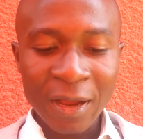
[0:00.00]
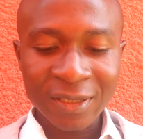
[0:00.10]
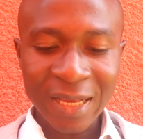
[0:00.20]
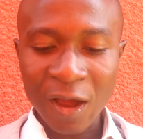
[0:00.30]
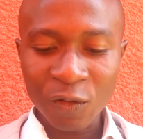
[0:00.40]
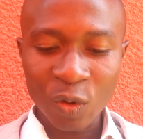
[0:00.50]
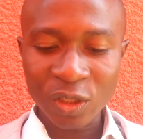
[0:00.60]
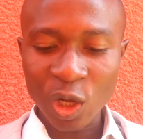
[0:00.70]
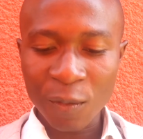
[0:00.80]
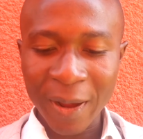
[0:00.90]
Sound
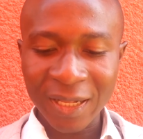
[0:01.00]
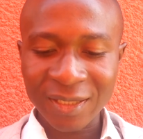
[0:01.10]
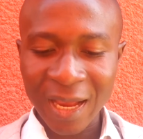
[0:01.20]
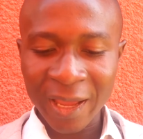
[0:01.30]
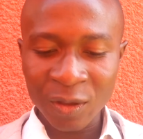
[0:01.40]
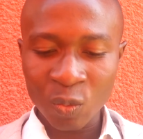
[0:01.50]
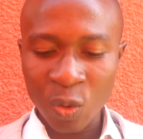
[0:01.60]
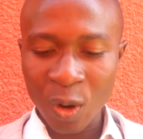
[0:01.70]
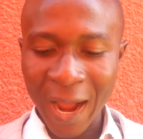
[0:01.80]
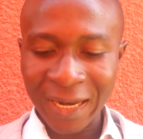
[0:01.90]
was done by
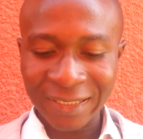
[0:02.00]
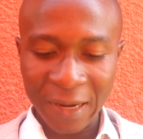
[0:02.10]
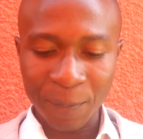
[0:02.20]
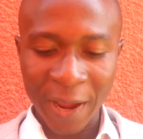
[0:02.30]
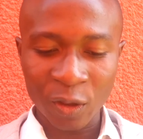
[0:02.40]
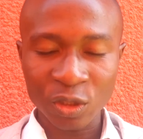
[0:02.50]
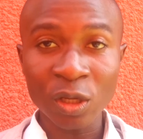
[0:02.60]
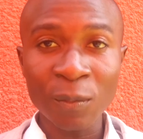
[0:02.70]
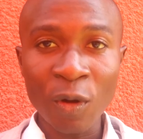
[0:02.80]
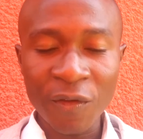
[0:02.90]
Taiwo Adebayo.
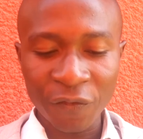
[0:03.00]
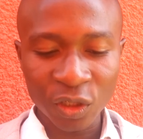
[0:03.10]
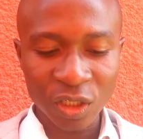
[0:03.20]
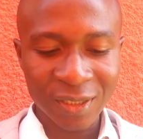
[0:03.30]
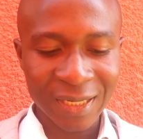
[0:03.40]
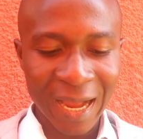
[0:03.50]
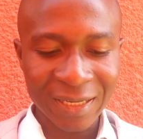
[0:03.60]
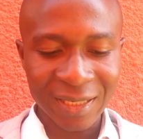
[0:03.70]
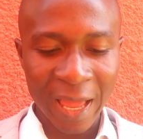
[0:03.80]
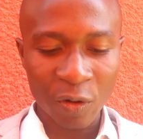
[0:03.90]
So the movie features
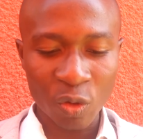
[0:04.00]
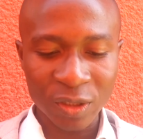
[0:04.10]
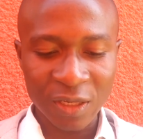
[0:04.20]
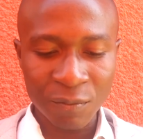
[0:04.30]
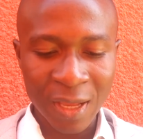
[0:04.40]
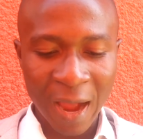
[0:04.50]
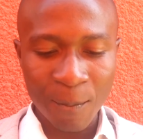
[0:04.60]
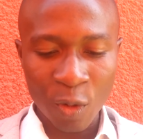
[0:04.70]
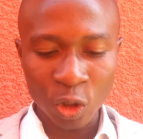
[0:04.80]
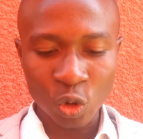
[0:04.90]
cast like Rotimi
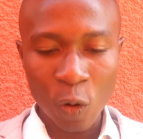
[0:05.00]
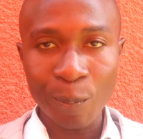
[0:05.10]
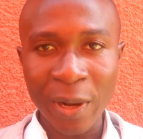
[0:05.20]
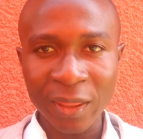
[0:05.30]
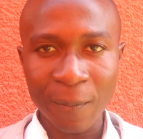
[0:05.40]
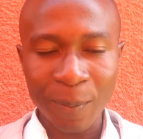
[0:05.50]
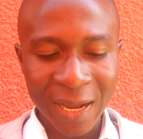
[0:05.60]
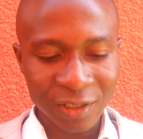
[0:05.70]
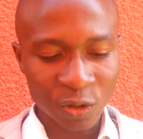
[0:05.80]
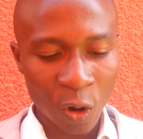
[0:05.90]
Amodu, who played the
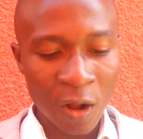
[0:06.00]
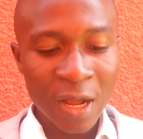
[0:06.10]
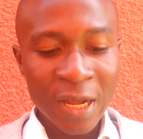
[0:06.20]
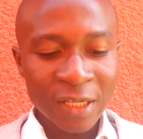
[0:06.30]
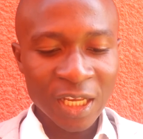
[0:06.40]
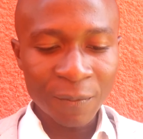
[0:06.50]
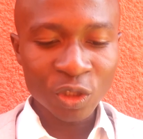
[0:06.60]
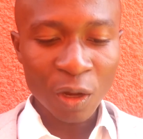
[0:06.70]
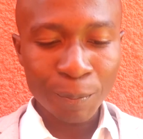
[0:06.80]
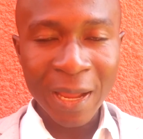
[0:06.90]
pastor,
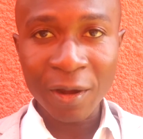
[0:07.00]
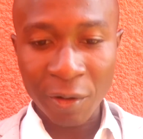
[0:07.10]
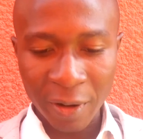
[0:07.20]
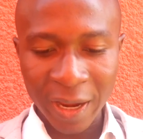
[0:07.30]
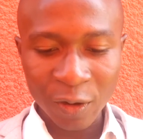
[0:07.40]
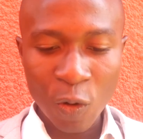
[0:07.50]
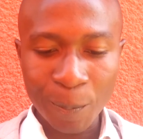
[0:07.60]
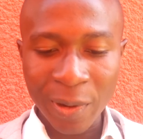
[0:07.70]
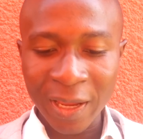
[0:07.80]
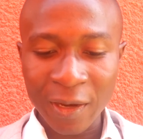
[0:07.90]
Temitope Craig, who
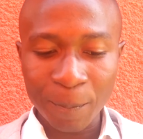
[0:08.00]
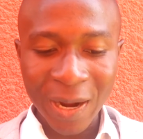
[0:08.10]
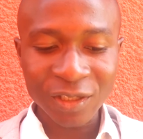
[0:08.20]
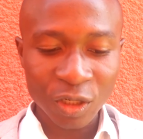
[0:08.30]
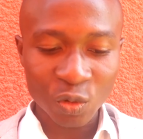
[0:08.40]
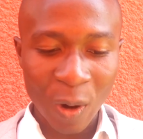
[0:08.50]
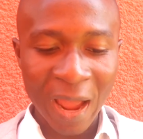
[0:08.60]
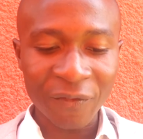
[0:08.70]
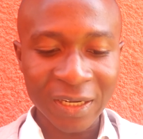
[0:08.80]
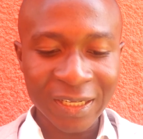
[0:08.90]
played the pastor's
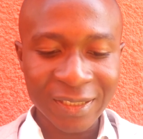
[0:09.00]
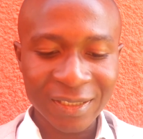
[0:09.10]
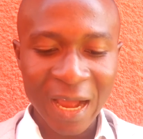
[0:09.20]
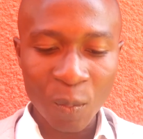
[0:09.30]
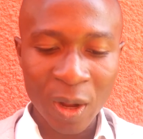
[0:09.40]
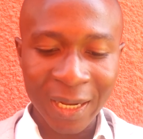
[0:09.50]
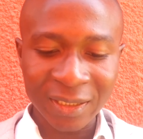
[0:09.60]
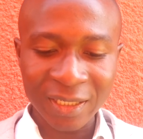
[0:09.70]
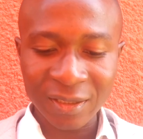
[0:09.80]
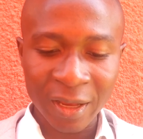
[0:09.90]
wife, and then Samuel
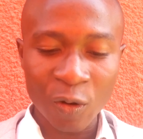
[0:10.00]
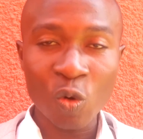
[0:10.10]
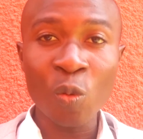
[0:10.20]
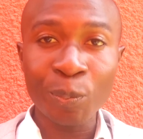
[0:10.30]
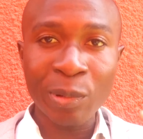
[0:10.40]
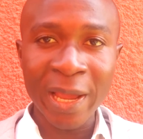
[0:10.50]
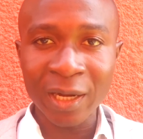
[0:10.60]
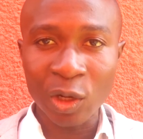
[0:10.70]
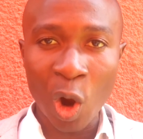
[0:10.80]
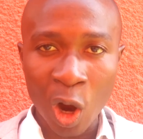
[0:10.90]
Adesayan, who
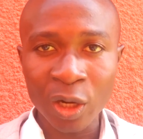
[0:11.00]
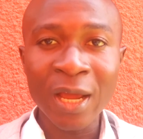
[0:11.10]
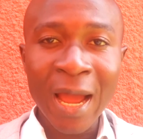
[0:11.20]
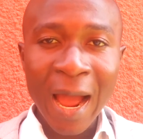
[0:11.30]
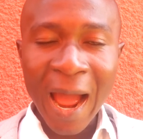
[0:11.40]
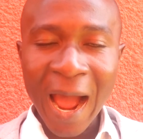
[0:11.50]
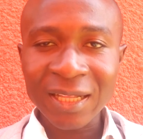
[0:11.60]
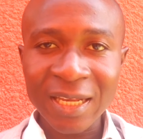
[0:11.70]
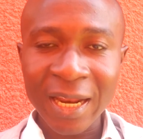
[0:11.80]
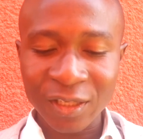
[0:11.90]
played God,
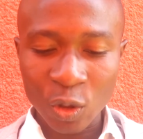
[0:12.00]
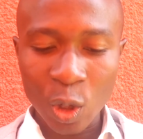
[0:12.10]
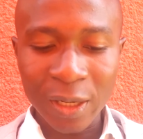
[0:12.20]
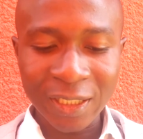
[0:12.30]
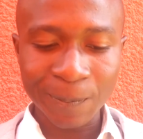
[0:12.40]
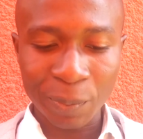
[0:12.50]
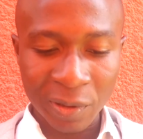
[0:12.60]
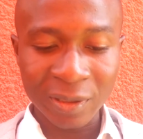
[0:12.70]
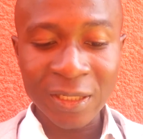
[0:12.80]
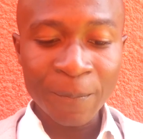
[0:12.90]
acted as the Holy
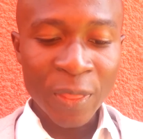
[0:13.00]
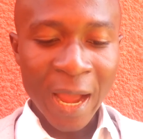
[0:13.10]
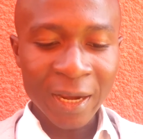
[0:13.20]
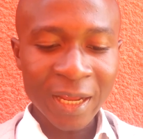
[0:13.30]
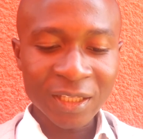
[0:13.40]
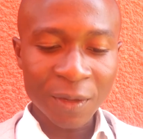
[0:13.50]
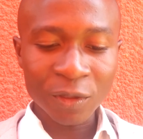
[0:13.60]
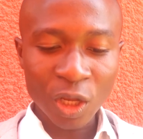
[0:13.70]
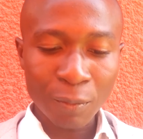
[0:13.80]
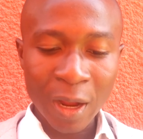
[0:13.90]
Spirit, and then
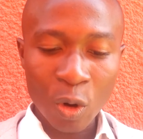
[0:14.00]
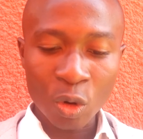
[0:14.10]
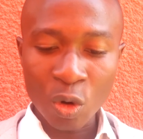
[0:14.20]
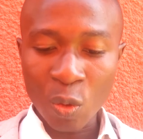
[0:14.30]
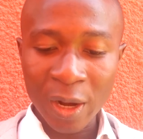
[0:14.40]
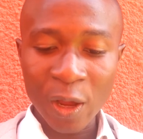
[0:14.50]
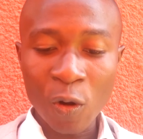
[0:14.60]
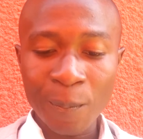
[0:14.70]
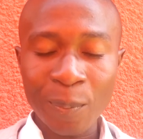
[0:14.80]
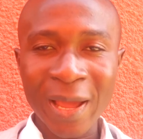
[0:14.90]
Temitope Ogunwole, who